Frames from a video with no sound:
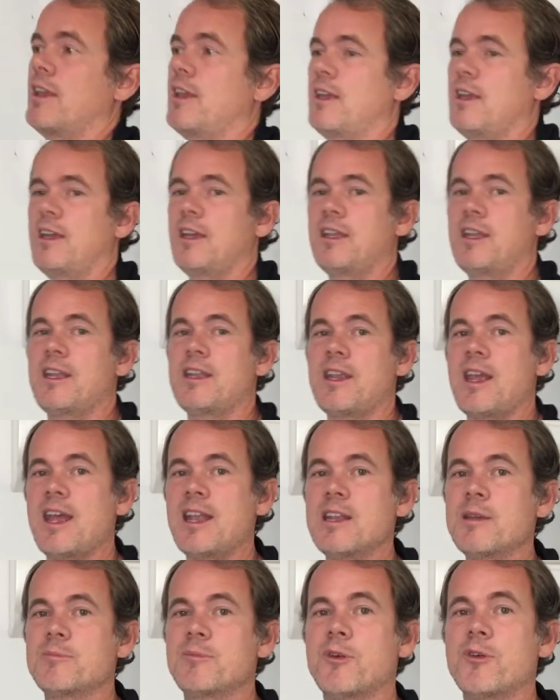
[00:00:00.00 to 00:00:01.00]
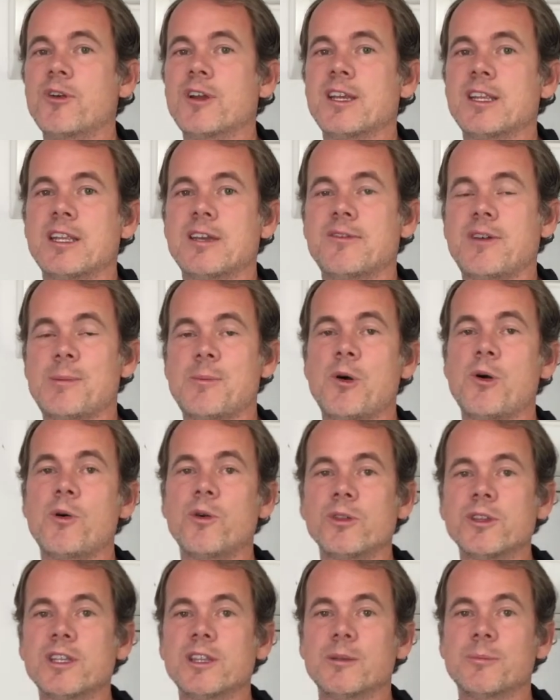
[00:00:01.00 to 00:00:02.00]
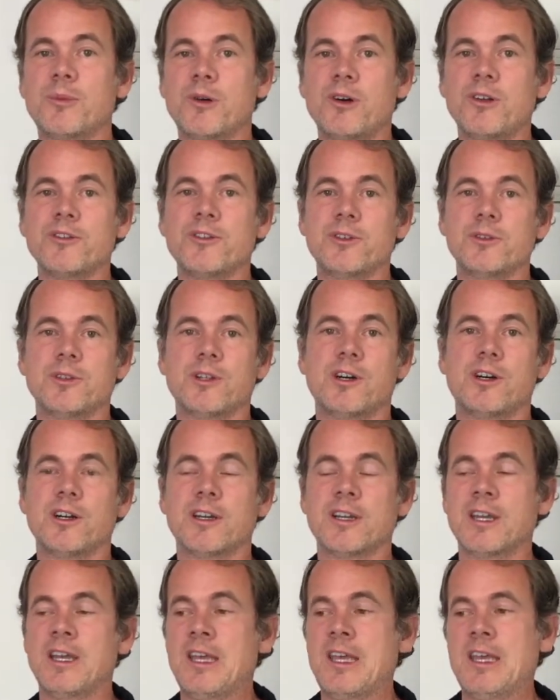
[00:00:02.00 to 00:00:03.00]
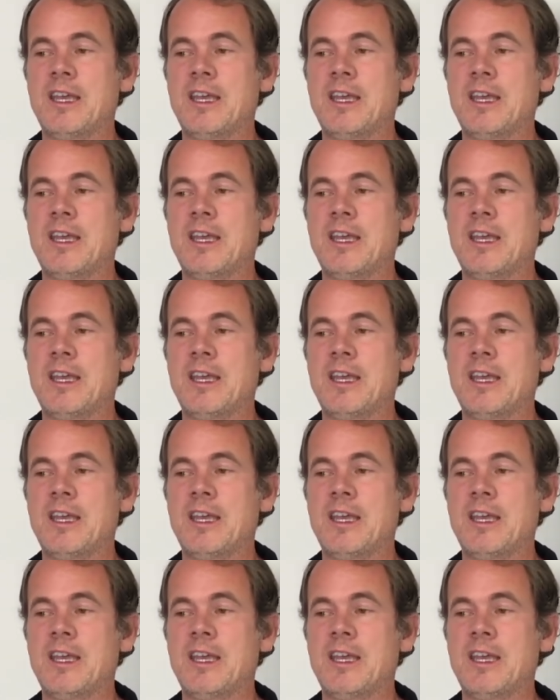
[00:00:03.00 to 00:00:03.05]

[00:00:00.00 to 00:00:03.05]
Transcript: at any point, if I'm holding the ball too long,